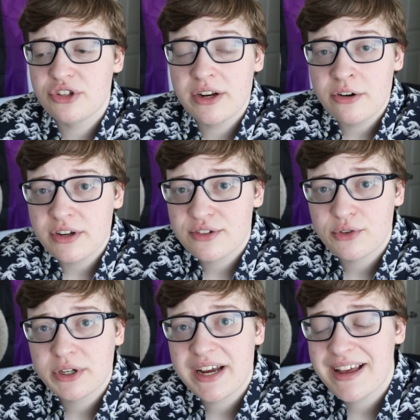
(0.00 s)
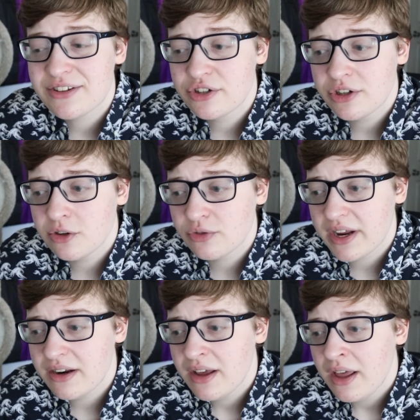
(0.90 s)
gender dysphoria as
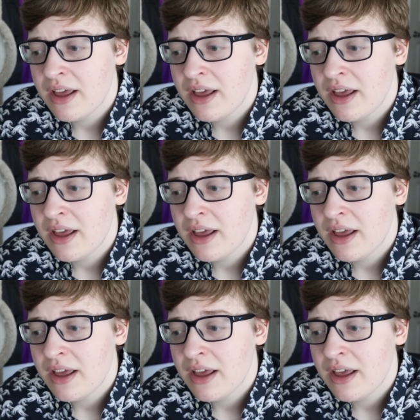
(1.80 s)
children